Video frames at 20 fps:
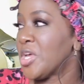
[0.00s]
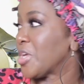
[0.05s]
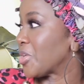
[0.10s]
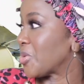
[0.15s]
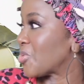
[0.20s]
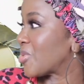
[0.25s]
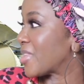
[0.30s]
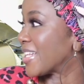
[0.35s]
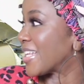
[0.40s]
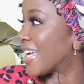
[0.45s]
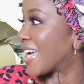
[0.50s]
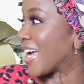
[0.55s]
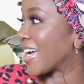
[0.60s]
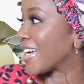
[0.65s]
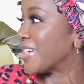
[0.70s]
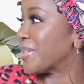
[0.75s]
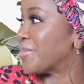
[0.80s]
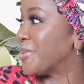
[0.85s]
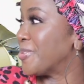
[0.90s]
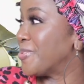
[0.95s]
You think they got
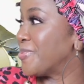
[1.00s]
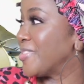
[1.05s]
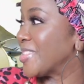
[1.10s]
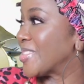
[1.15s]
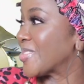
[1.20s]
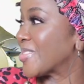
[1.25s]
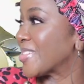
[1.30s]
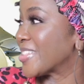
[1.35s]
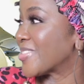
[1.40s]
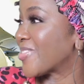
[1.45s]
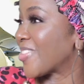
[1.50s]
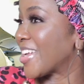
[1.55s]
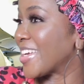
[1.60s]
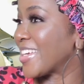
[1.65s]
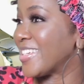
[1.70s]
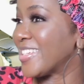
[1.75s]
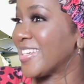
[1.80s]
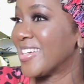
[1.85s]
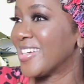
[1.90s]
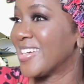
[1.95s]
good movies on this
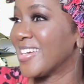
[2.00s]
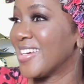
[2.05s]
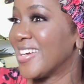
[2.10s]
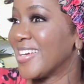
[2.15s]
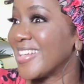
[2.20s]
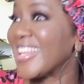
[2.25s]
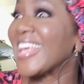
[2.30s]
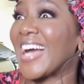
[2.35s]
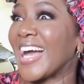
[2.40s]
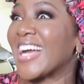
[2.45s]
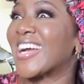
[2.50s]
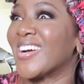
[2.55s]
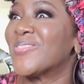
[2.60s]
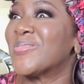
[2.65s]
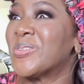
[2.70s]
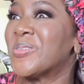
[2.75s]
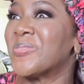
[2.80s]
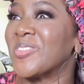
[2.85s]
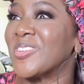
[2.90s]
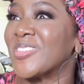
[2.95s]
flight? They got good
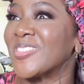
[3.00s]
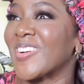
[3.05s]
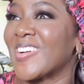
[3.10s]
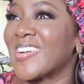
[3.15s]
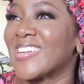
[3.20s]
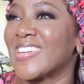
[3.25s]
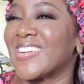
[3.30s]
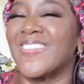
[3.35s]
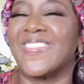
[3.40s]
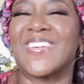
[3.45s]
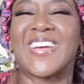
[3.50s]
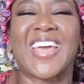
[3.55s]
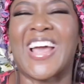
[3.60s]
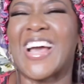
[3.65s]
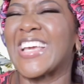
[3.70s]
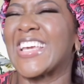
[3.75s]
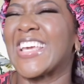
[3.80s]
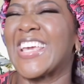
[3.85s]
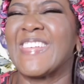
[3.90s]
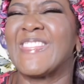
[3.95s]
movies, right? Okay, I
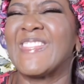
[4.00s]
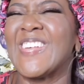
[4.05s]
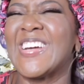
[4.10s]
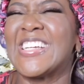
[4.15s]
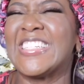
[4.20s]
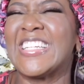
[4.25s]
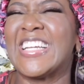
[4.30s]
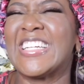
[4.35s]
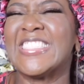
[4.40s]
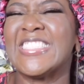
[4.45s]
can't wait.